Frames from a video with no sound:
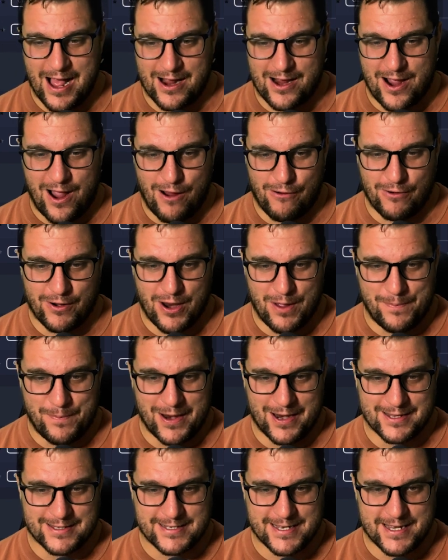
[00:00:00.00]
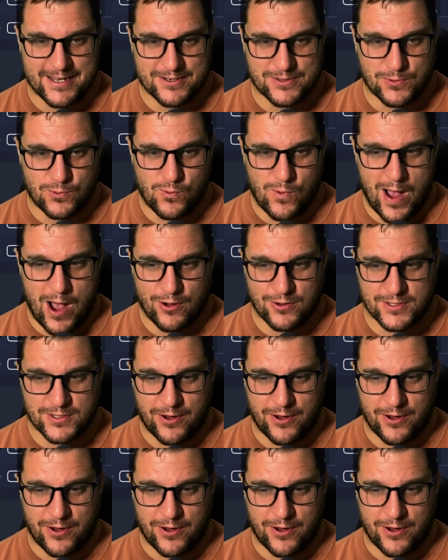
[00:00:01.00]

current ability as well.